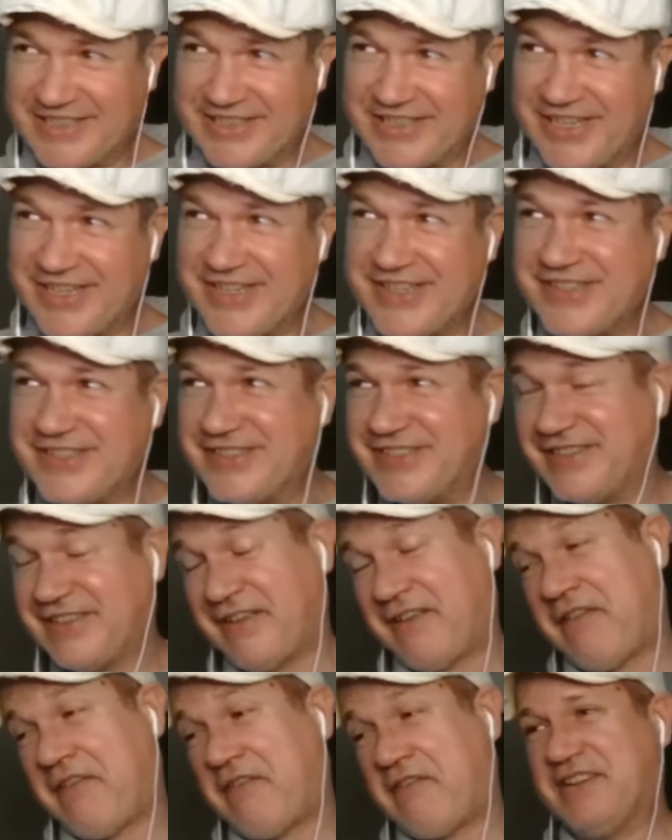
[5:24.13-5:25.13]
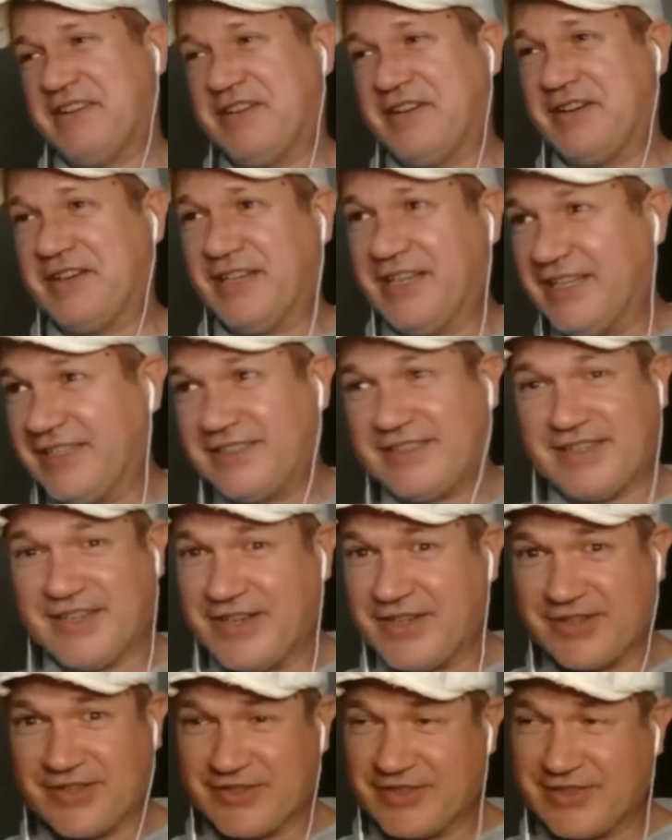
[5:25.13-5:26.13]
this show? I guess
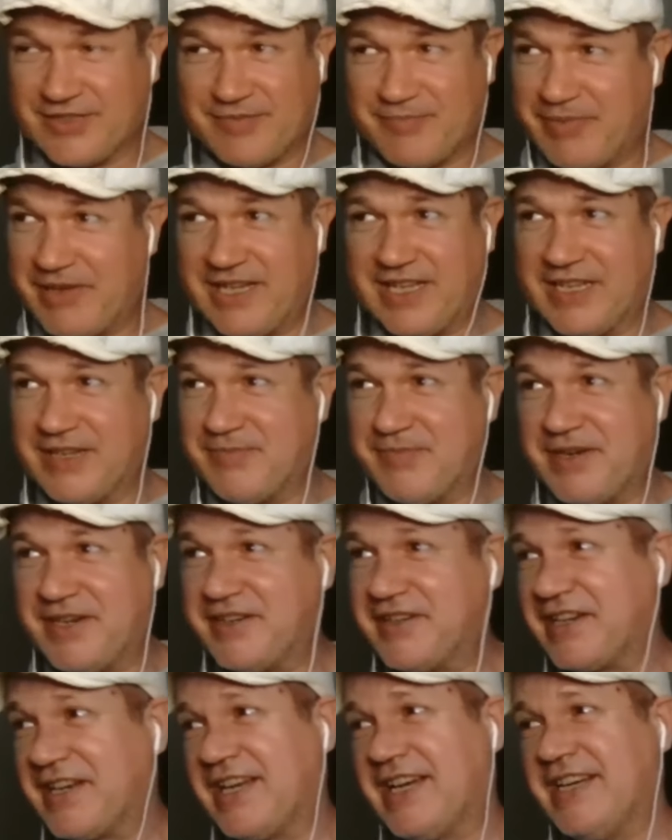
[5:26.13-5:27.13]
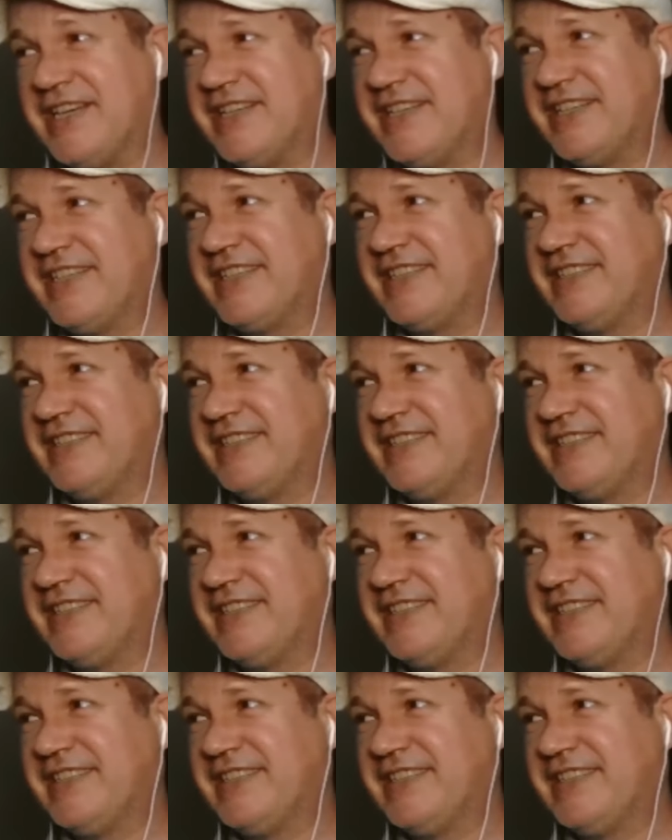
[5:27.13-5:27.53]
so, because it's big in America.